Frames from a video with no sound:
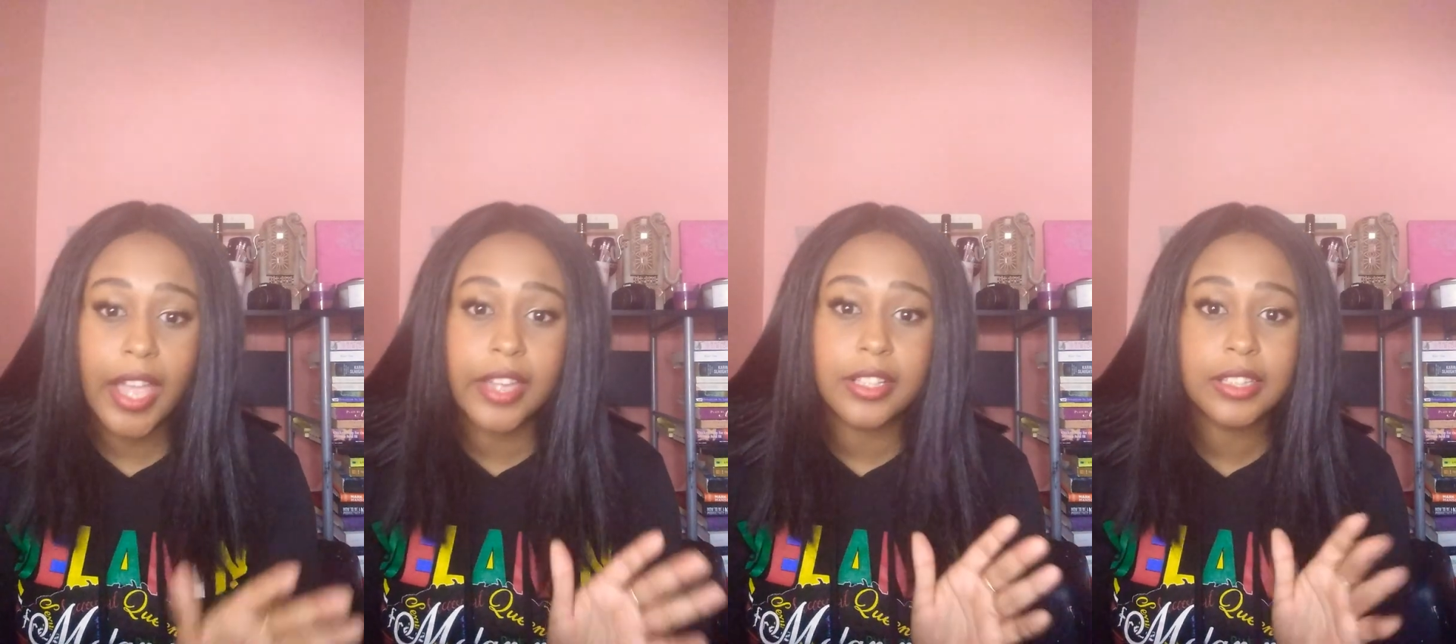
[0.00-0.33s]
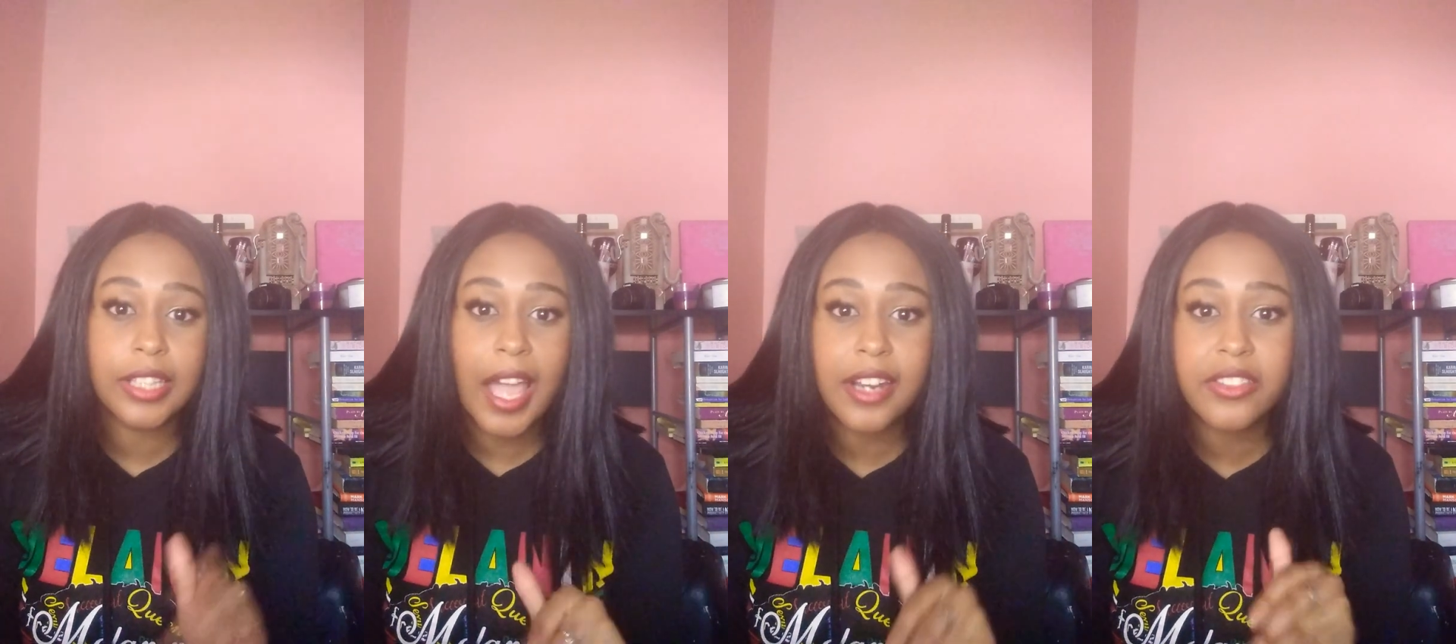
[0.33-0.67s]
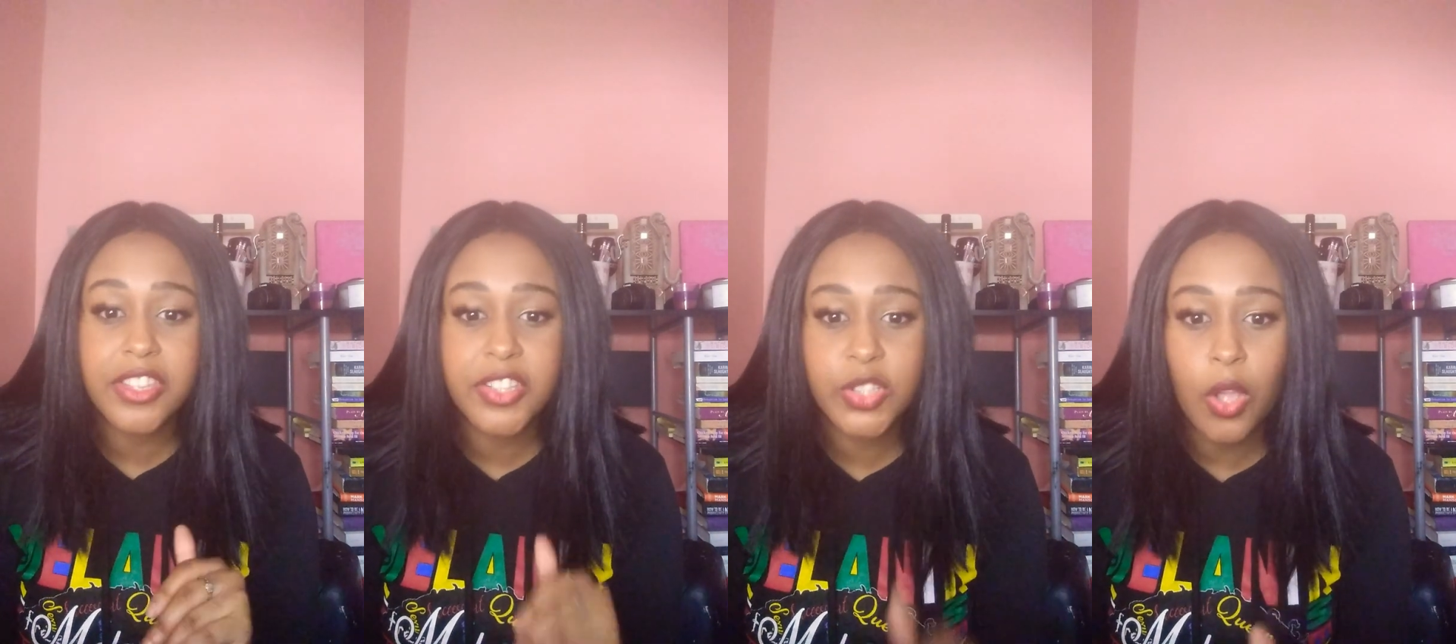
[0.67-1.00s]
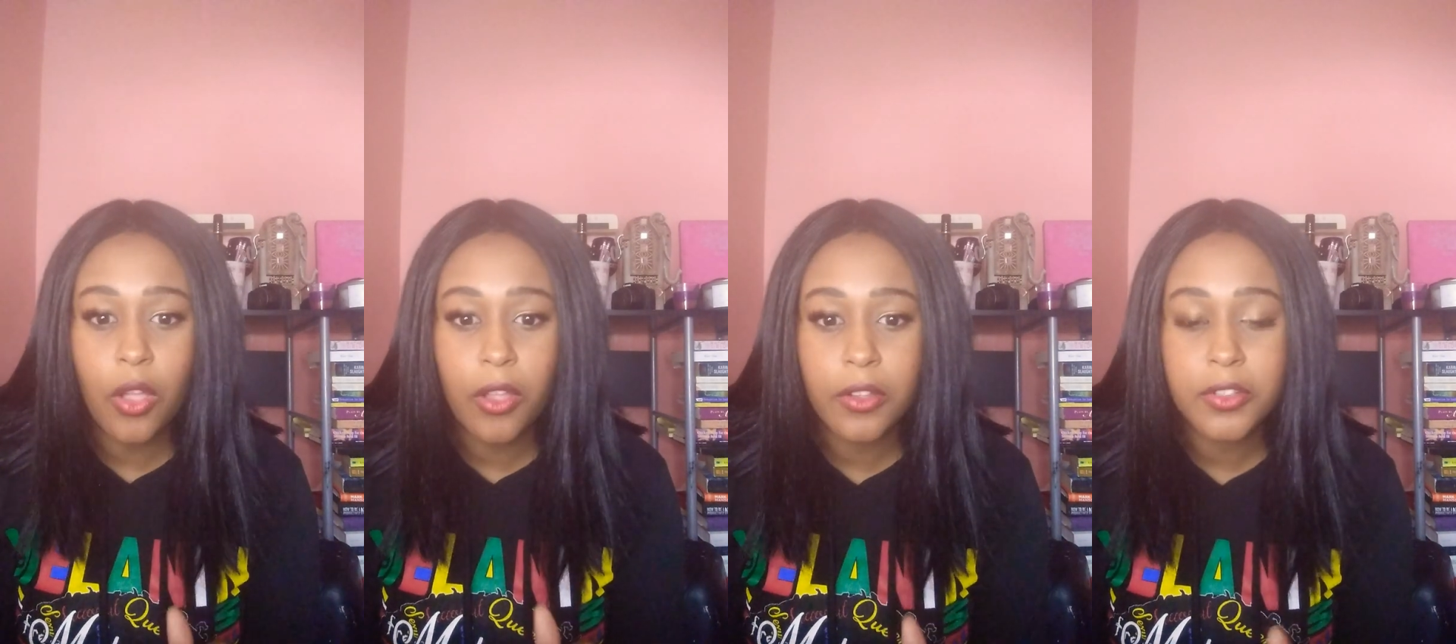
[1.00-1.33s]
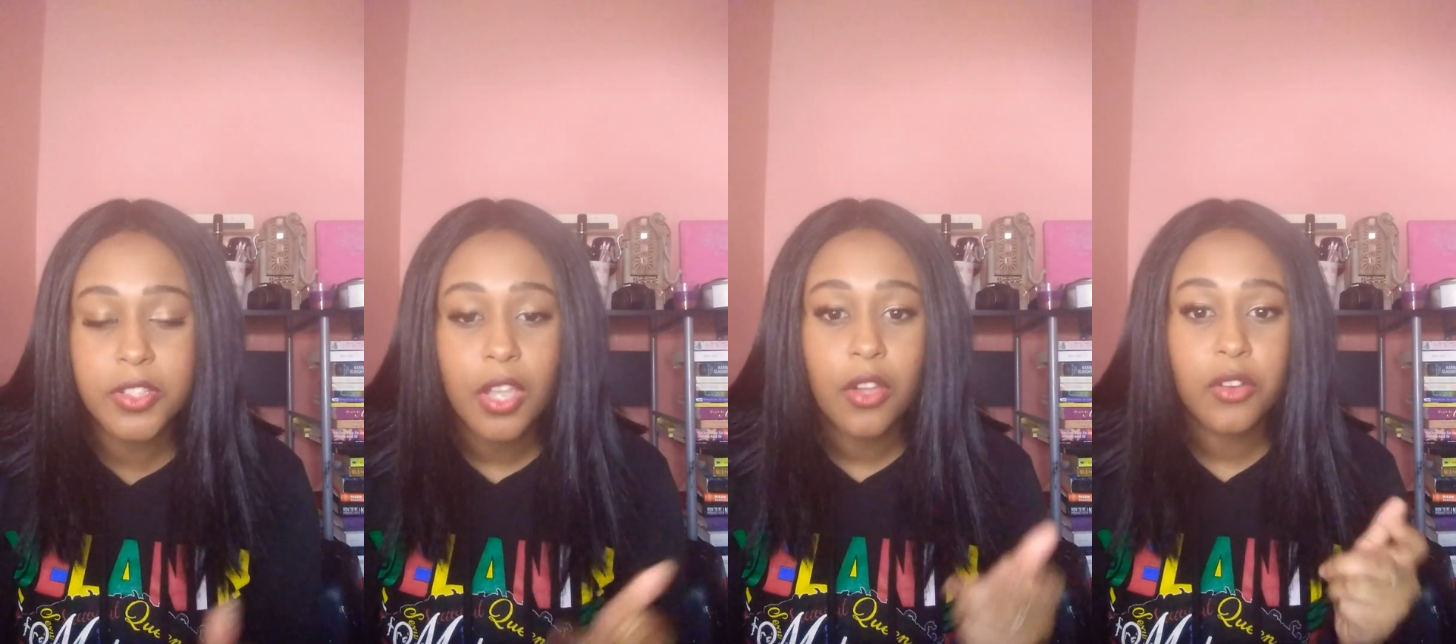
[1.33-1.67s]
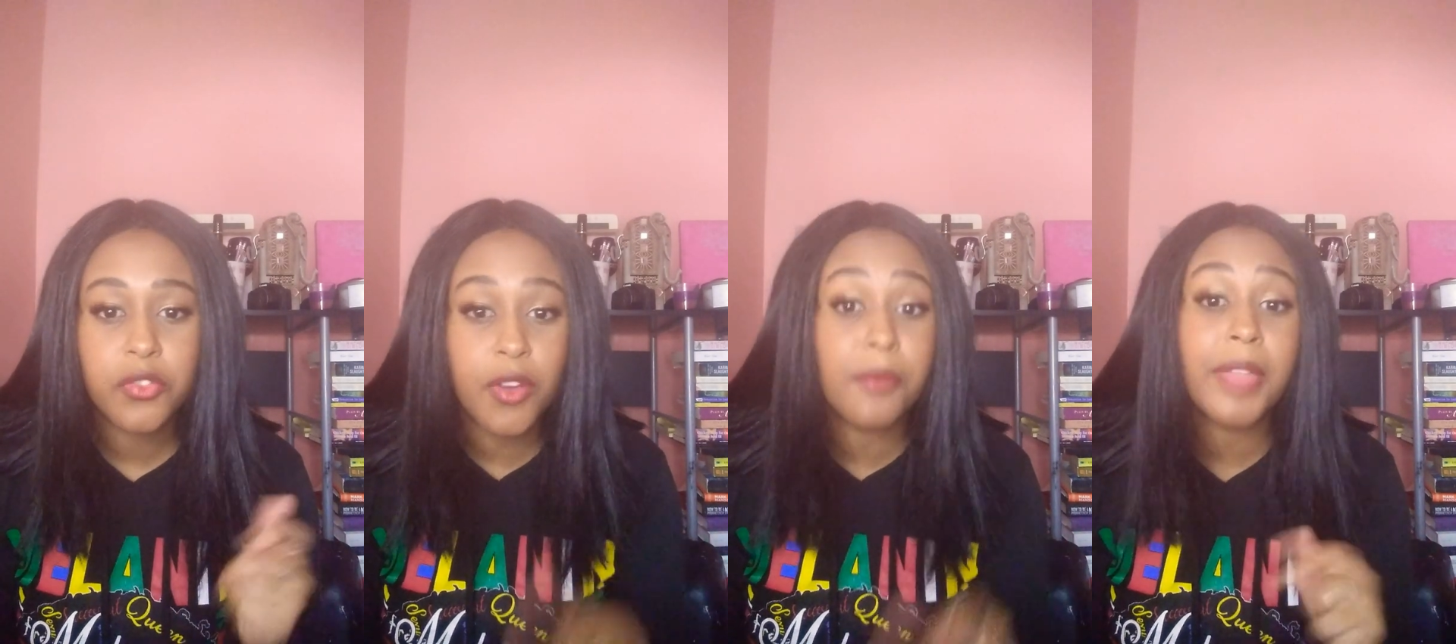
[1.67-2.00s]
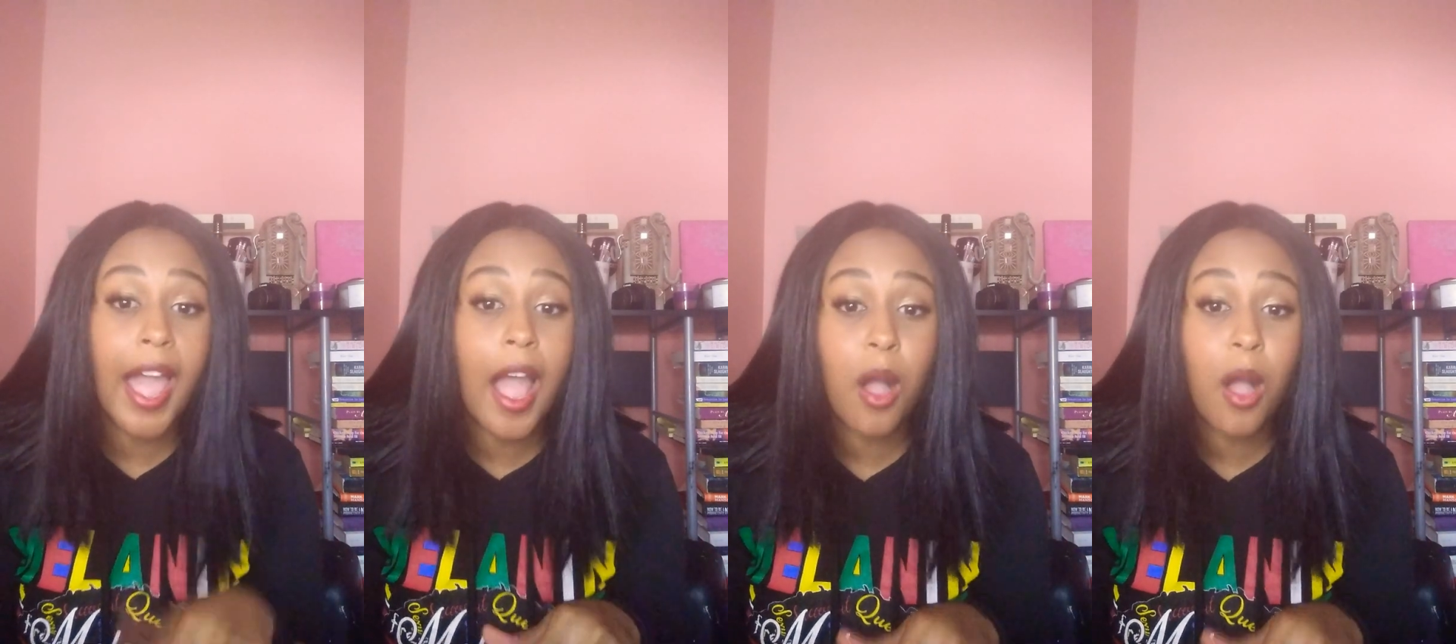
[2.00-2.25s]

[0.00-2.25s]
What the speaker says: And a lot of the songs from the